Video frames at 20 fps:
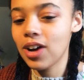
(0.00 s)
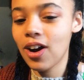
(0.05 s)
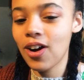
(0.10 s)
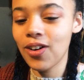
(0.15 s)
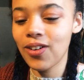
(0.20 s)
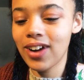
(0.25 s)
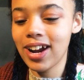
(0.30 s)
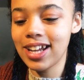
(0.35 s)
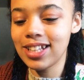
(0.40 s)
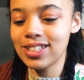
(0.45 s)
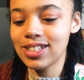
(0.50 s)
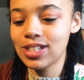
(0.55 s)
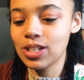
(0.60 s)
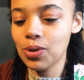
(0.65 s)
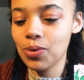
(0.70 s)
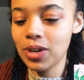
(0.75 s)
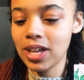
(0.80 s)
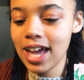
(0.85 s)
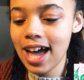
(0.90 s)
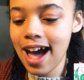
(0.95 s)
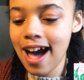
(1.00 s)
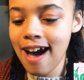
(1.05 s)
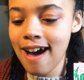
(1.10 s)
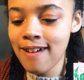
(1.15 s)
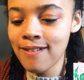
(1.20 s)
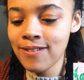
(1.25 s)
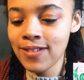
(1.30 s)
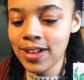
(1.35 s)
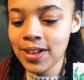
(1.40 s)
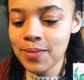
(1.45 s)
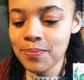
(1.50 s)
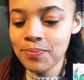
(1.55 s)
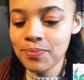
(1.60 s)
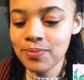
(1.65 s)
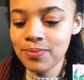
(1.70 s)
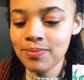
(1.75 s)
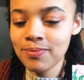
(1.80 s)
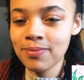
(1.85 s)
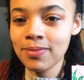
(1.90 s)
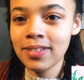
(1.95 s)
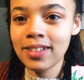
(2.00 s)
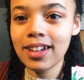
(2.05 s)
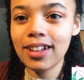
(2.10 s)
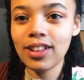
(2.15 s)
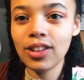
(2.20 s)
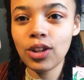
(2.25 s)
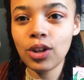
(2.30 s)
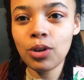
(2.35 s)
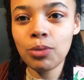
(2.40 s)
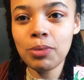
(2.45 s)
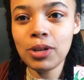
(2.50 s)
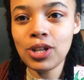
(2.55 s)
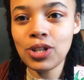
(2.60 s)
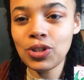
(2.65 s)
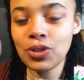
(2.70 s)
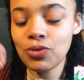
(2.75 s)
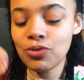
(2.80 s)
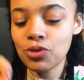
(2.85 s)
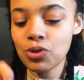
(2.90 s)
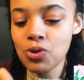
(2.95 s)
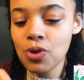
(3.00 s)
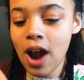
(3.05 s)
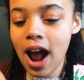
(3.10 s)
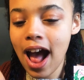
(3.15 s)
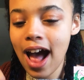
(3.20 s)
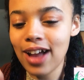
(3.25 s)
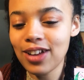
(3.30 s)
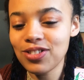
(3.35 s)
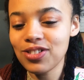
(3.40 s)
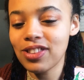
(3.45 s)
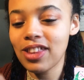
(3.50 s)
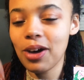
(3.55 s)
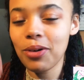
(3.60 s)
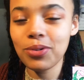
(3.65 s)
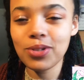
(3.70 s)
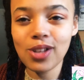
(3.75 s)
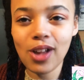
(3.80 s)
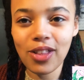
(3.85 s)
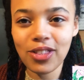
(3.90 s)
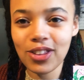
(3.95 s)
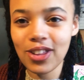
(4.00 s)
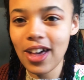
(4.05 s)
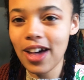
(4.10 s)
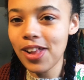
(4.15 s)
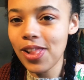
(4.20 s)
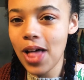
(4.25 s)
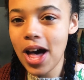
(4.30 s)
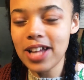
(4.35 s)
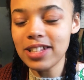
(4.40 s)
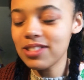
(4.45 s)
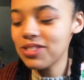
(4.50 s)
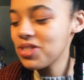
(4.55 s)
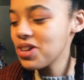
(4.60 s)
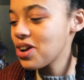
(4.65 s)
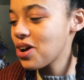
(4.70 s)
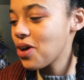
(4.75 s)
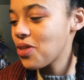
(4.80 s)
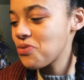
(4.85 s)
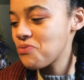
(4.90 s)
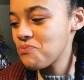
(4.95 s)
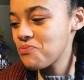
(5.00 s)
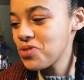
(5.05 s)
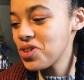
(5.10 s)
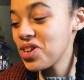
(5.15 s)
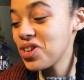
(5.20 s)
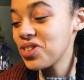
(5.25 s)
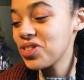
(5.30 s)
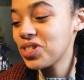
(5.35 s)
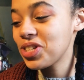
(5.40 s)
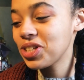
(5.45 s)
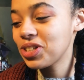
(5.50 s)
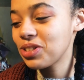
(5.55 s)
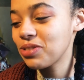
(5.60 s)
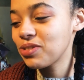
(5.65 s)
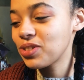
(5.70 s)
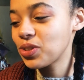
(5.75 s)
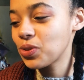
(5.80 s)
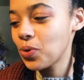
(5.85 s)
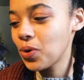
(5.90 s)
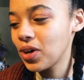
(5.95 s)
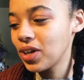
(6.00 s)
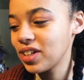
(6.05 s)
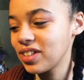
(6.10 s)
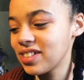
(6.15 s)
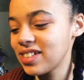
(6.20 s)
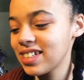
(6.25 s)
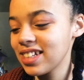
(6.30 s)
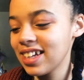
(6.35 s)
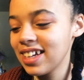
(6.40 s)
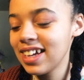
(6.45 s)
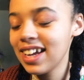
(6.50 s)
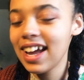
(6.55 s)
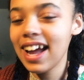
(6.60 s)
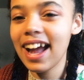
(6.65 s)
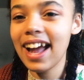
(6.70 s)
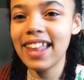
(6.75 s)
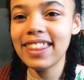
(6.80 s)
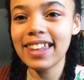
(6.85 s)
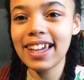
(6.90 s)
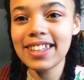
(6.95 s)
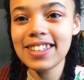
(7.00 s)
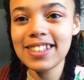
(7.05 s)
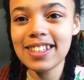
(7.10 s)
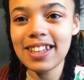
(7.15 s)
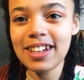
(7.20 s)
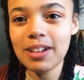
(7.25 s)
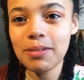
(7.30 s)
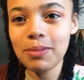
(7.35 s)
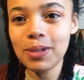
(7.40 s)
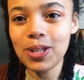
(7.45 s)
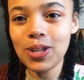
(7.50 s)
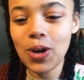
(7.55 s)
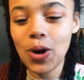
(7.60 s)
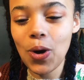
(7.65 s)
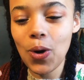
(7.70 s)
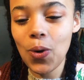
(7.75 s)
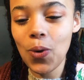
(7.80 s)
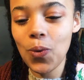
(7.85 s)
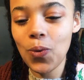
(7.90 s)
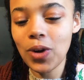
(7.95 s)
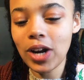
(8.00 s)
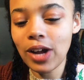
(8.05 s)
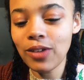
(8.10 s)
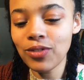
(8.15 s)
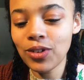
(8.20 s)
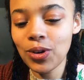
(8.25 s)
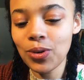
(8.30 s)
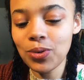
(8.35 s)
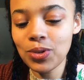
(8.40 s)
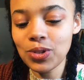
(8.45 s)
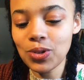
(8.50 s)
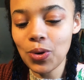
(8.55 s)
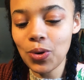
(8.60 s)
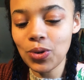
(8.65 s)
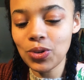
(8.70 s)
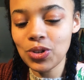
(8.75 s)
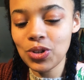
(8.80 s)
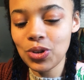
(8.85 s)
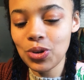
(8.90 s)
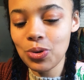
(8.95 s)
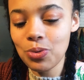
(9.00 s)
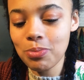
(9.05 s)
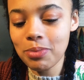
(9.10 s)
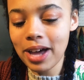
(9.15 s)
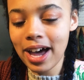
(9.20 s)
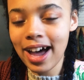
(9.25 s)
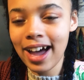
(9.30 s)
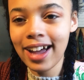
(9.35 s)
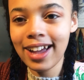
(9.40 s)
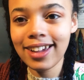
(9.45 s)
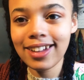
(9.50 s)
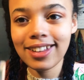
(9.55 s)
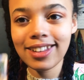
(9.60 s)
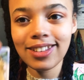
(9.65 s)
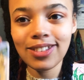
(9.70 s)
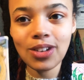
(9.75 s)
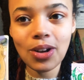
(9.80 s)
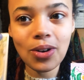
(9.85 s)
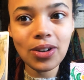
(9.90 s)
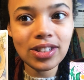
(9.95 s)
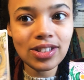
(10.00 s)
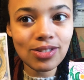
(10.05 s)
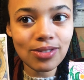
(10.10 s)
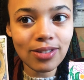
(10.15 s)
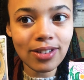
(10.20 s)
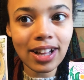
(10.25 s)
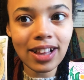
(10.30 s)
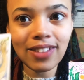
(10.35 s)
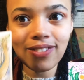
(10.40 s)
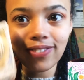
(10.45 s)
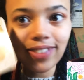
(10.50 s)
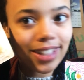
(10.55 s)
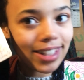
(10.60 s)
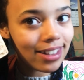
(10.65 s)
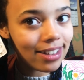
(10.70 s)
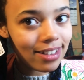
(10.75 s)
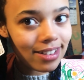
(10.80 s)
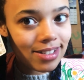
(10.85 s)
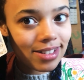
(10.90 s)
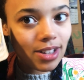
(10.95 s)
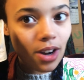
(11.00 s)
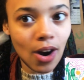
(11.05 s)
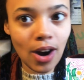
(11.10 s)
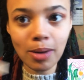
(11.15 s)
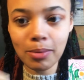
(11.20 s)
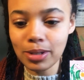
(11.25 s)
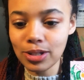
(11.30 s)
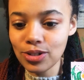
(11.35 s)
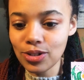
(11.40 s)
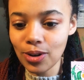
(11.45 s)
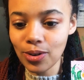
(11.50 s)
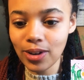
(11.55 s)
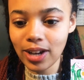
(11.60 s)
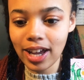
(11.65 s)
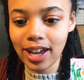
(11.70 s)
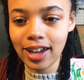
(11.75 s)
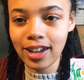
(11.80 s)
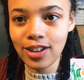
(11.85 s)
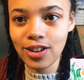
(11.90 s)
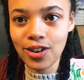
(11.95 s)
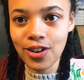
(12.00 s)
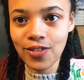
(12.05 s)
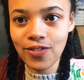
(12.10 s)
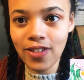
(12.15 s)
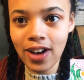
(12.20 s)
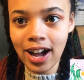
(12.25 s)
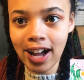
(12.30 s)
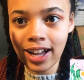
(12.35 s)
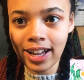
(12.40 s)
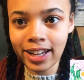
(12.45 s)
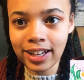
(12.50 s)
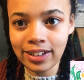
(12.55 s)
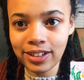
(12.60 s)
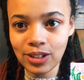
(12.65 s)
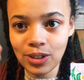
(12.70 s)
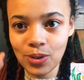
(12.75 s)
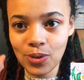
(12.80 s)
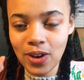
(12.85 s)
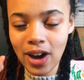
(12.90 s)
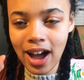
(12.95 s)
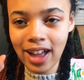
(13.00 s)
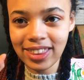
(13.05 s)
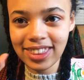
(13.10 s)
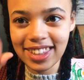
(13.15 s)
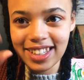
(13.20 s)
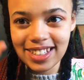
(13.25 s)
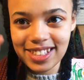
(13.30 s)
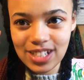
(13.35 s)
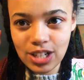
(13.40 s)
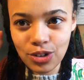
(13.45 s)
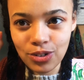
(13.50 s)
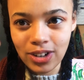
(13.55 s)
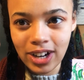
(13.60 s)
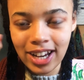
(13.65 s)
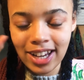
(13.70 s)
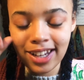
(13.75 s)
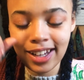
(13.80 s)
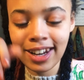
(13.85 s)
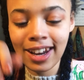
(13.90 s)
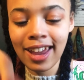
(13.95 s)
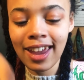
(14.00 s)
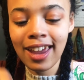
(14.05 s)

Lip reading: All right, so we have a little piece of trash, and that was on the last thing on Six of Swords, and that's letting me know whatever was holding you back, you know, it's irrelevant. It's garbage. Okay, you're fine. You got this. All right.